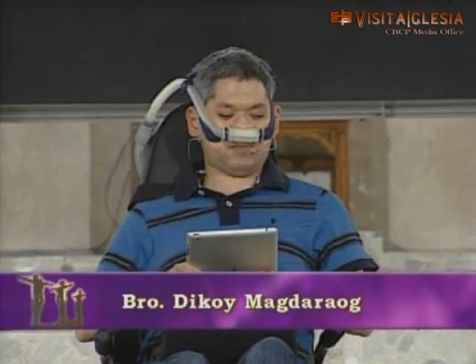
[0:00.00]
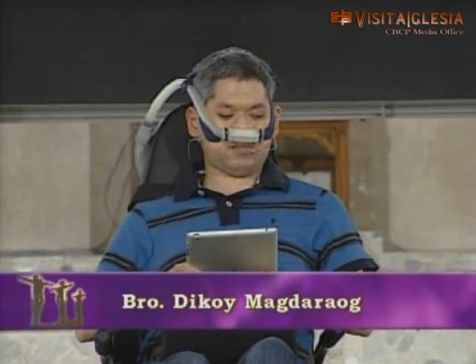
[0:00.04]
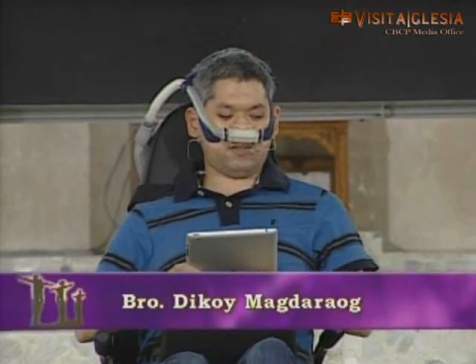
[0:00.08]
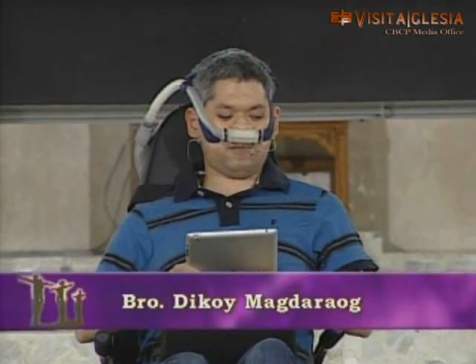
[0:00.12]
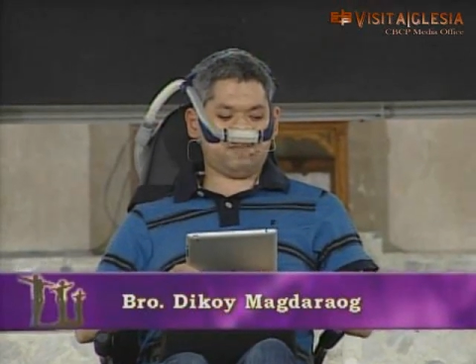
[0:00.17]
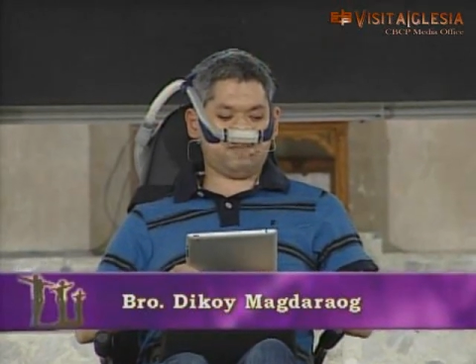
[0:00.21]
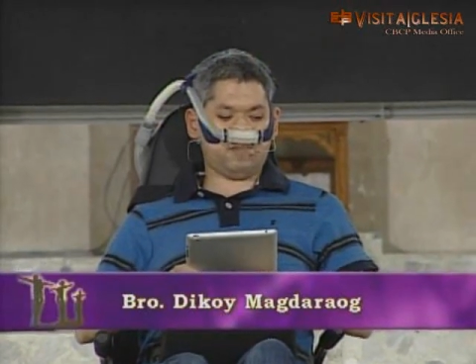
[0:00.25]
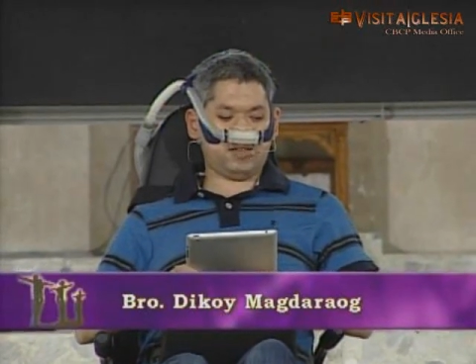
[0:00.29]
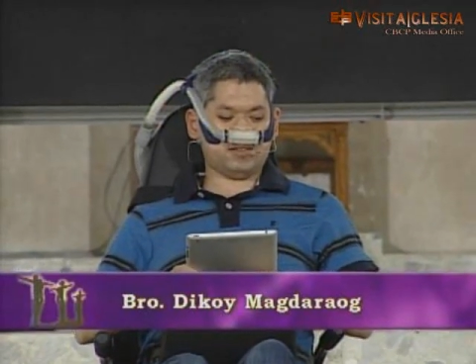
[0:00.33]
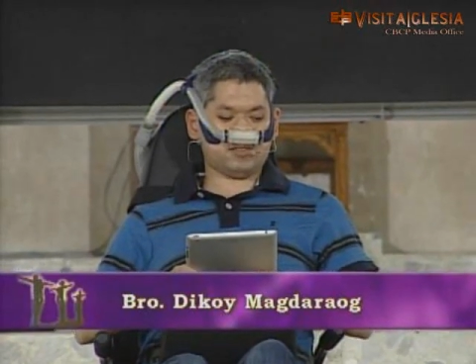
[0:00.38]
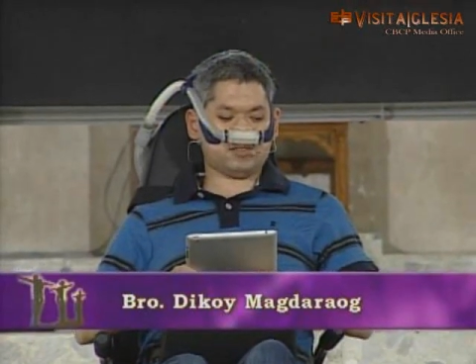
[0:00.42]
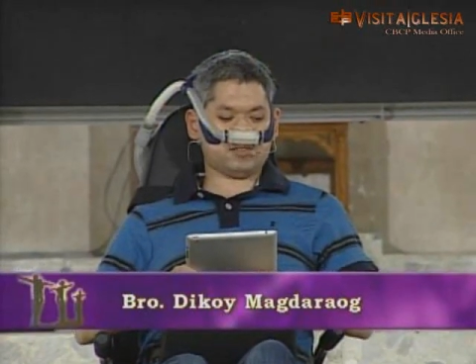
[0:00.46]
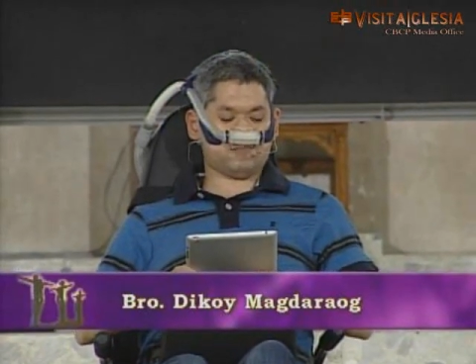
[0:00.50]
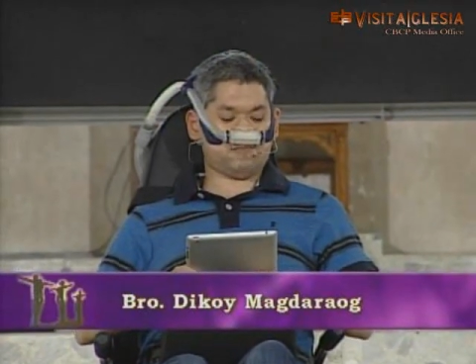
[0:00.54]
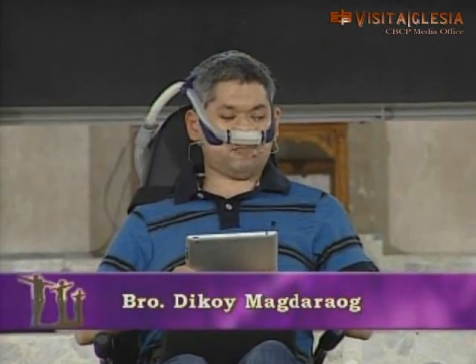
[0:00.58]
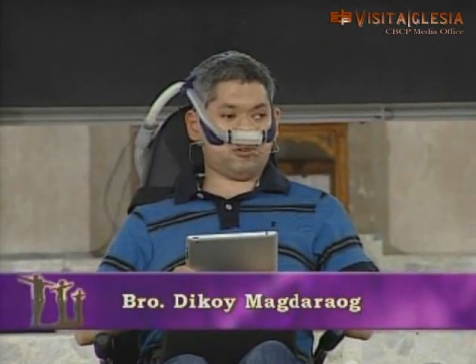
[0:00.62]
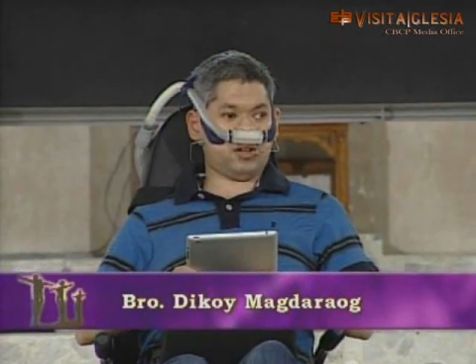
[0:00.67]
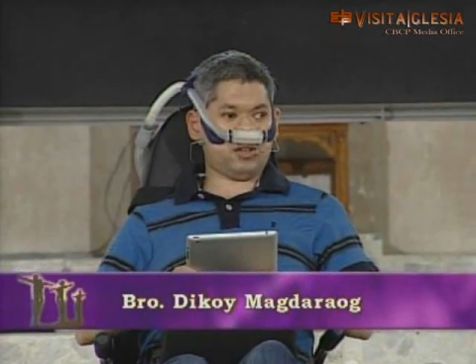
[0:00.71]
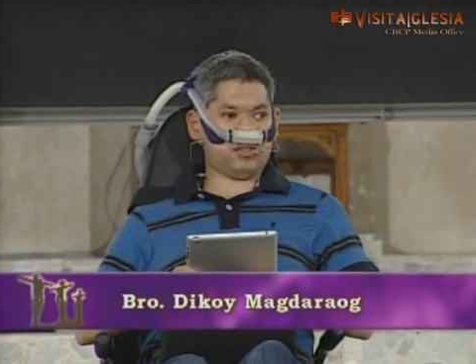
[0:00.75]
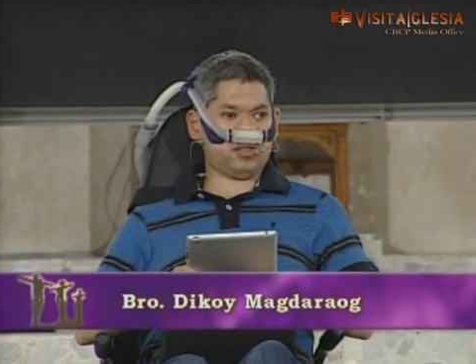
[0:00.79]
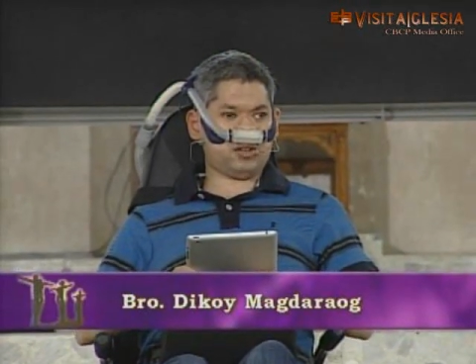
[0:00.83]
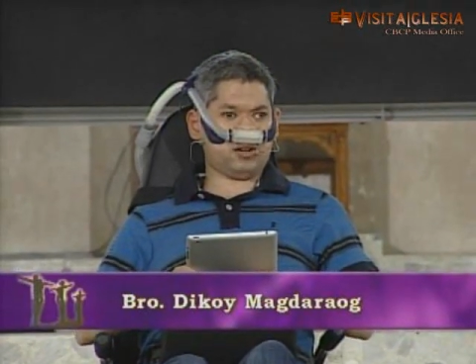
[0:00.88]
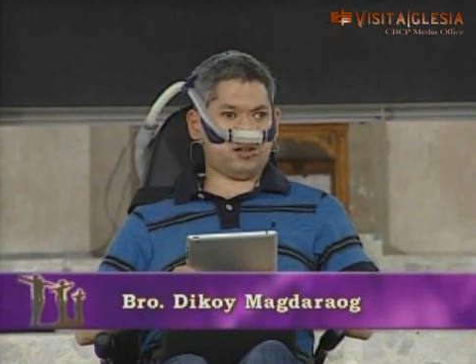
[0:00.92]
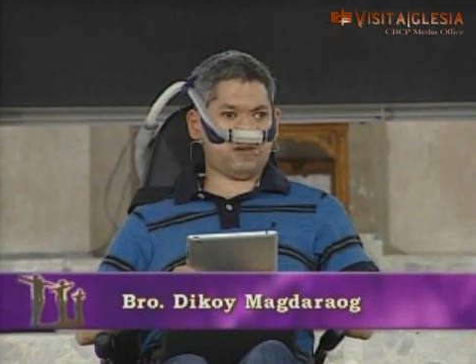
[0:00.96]
the best
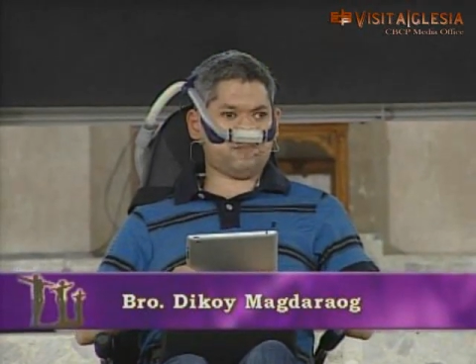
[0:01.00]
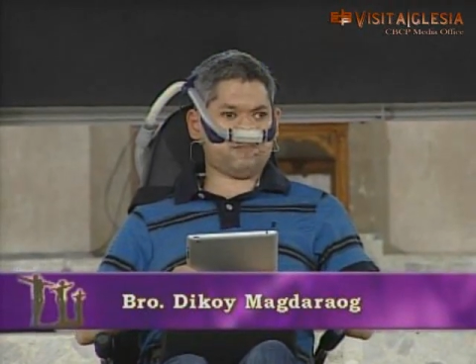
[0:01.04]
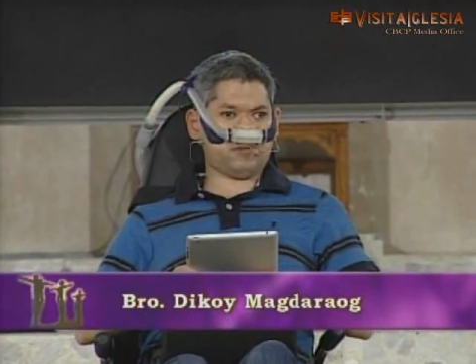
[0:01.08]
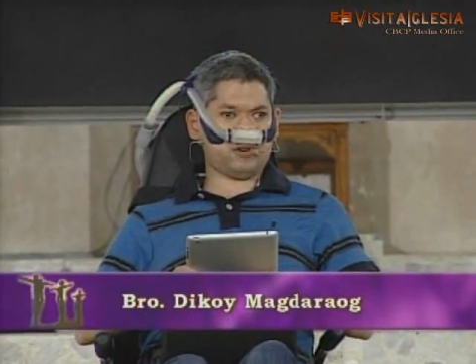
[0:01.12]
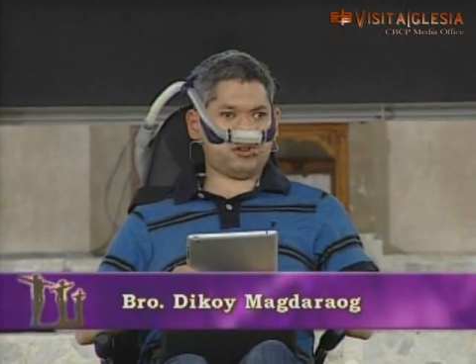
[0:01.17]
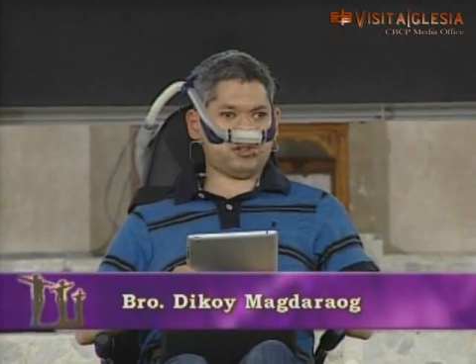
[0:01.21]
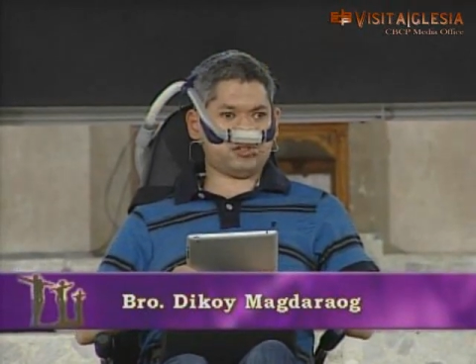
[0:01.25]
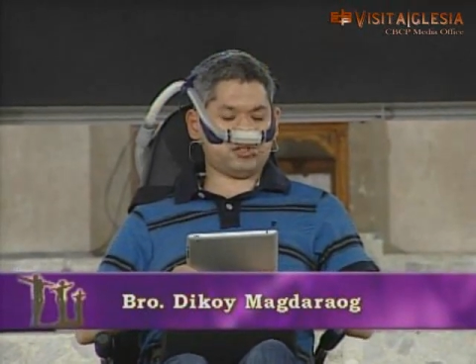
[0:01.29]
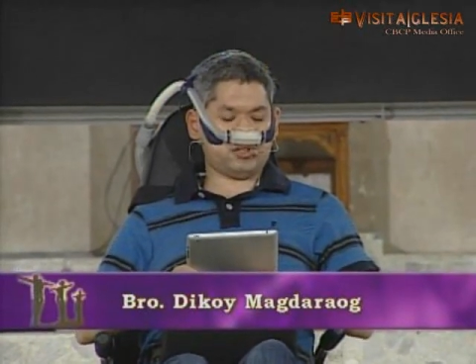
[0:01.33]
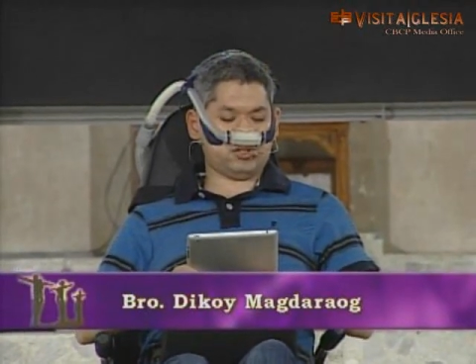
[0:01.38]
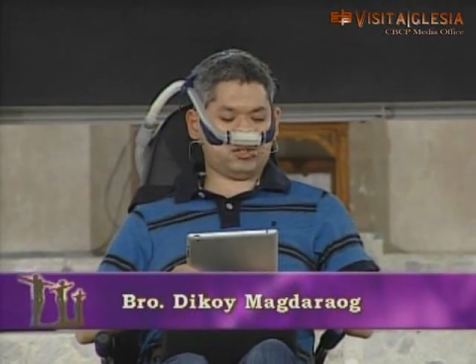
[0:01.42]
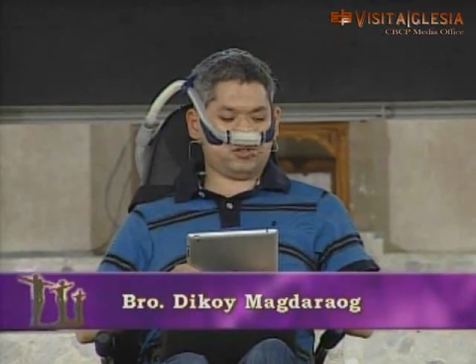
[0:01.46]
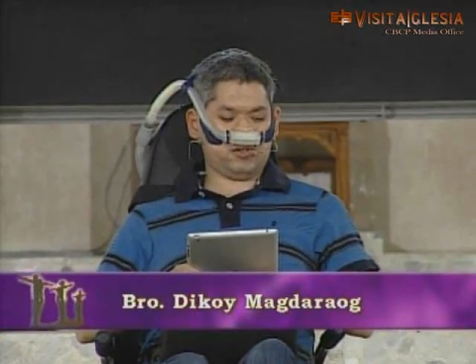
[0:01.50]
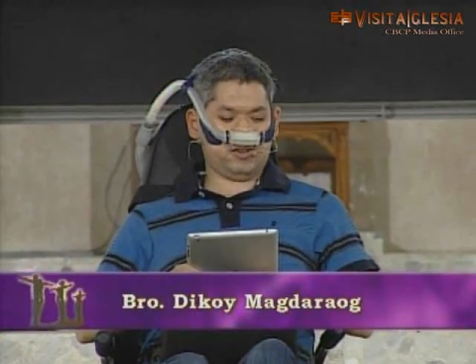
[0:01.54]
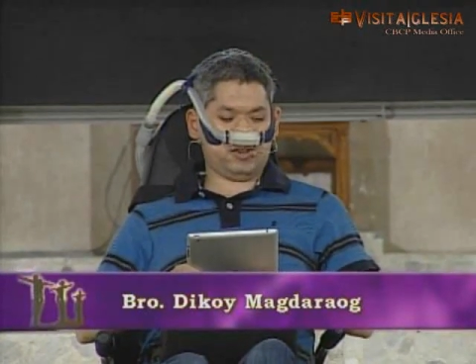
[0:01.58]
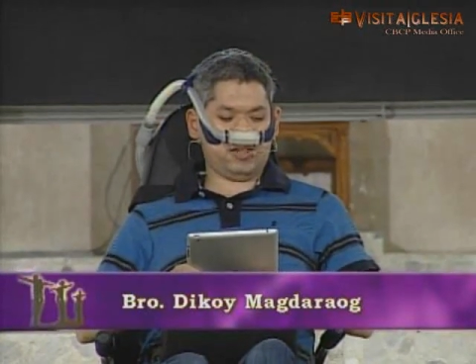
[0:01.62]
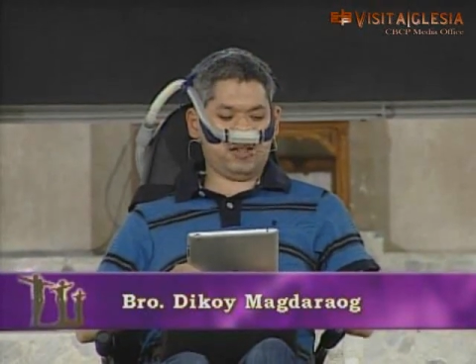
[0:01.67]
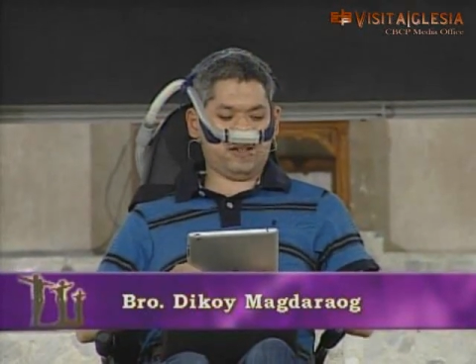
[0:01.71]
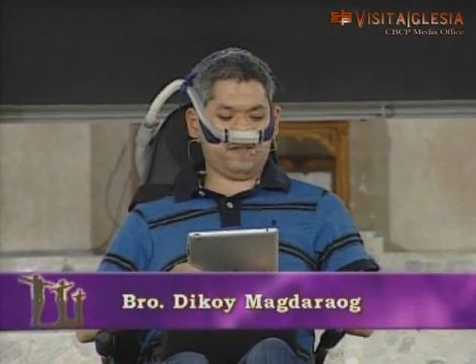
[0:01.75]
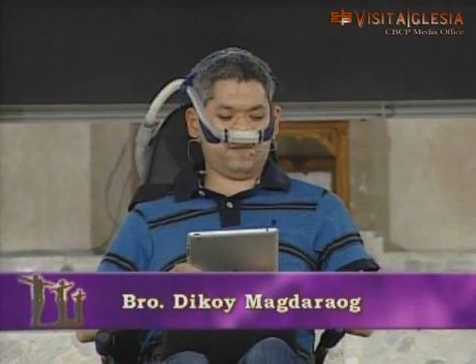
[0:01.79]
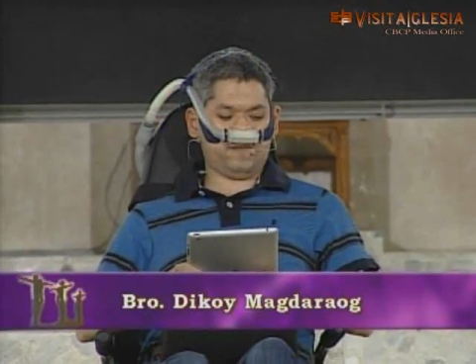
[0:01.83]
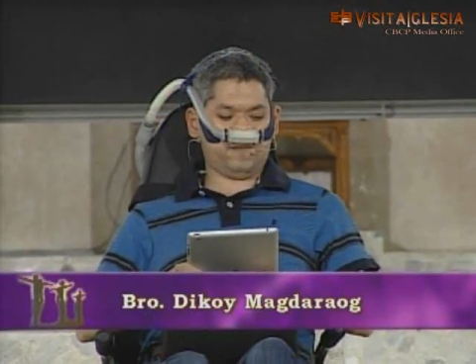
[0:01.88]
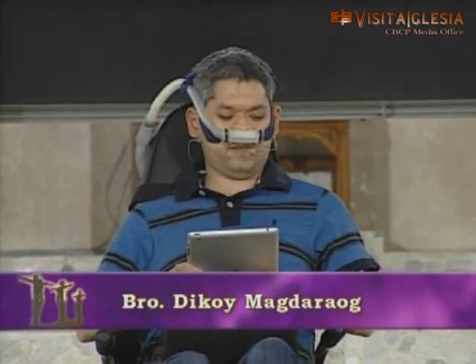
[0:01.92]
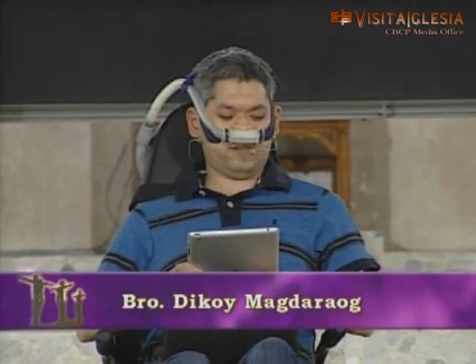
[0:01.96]
brother a person could
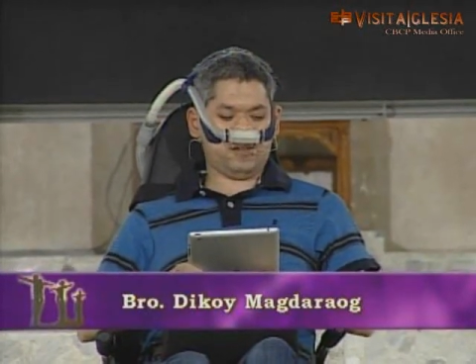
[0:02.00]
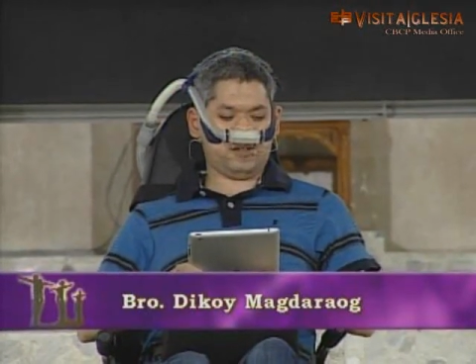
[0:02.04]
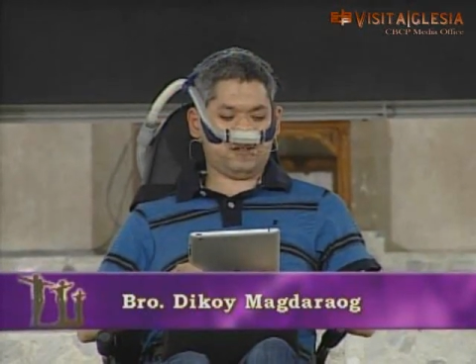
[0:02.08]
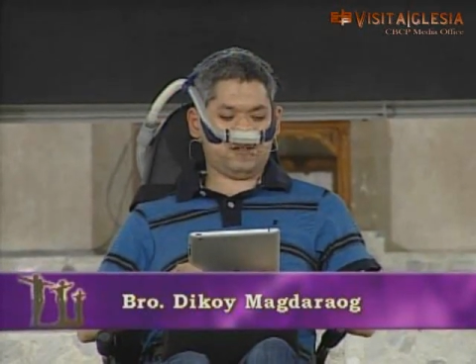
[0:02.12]
have,